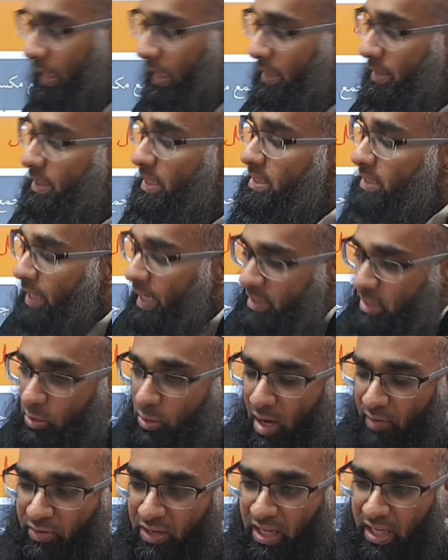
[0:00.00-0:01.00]
In these
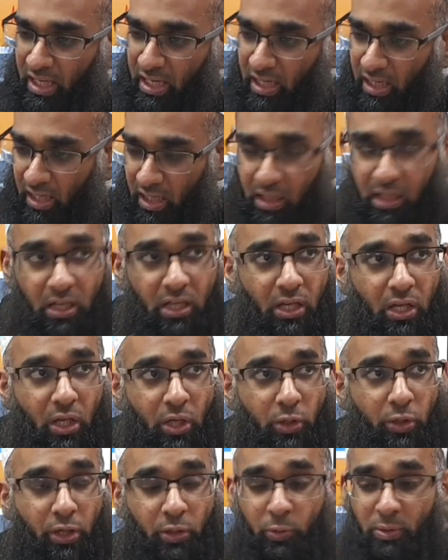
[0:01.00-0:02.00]
cases, you have khiyar.
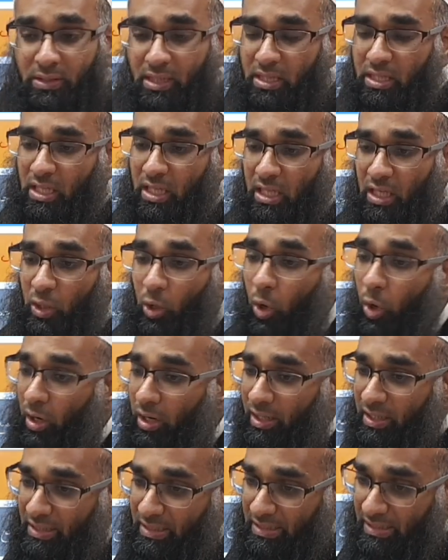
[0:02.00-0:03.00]
You can do tadhkir
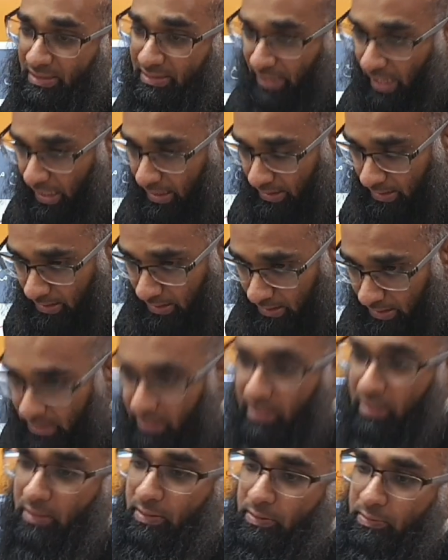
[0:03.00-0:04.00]
or
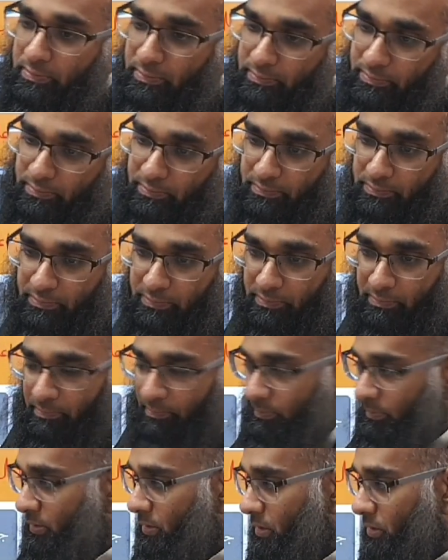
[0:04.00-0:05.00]
ta'anith.
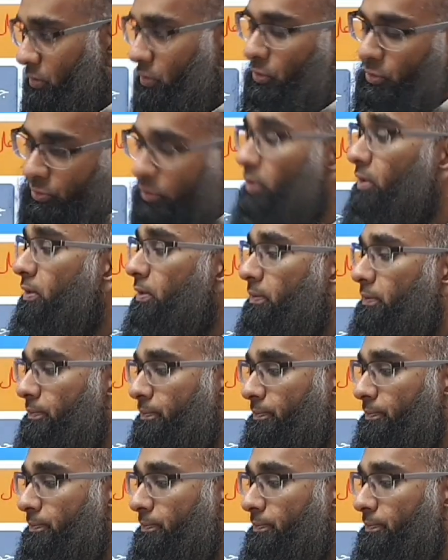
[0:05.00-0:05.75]
Do you understand?